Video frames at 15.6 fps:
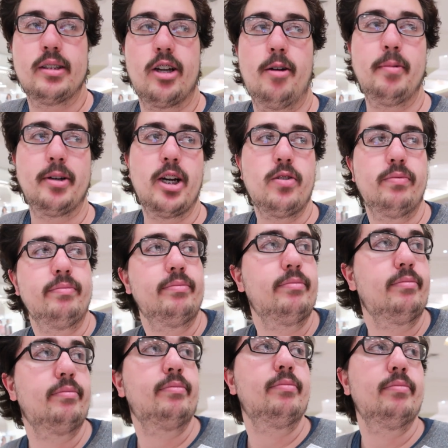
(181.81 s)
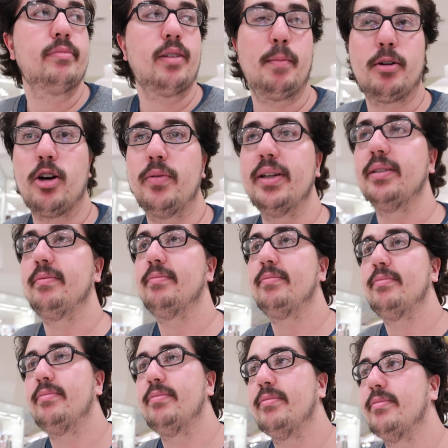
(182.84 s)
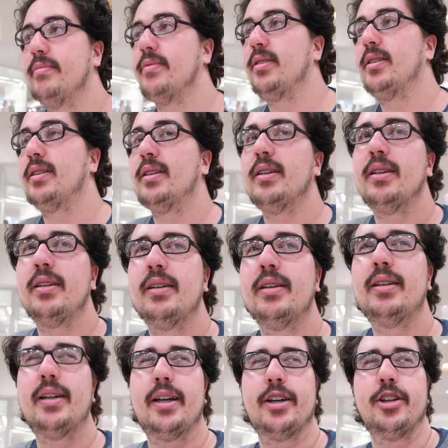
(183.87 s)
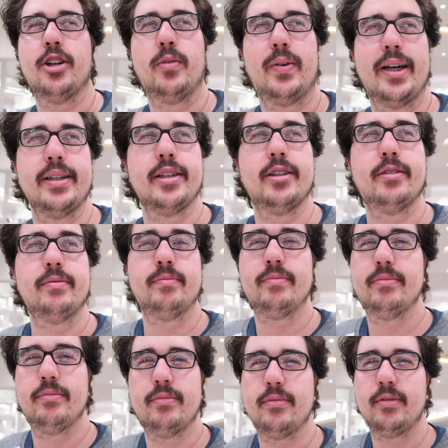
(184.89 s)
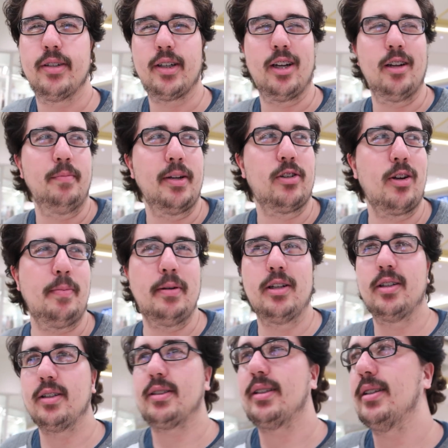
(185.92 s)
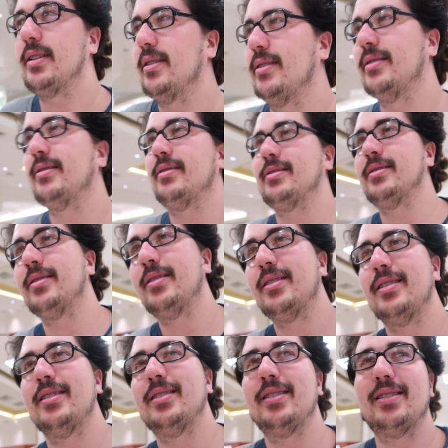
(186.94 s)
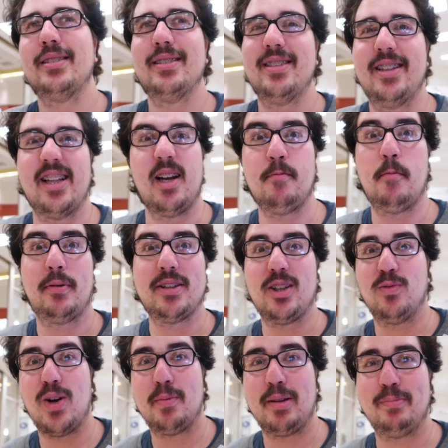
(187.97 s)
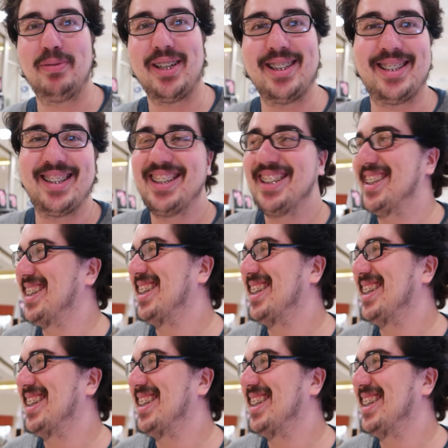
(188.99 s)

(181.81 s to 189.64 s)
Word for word: So I'm gonna go. I'm gonna go in. I don't know why though. They're giving me creepy looks. I think I'm about to rob the place.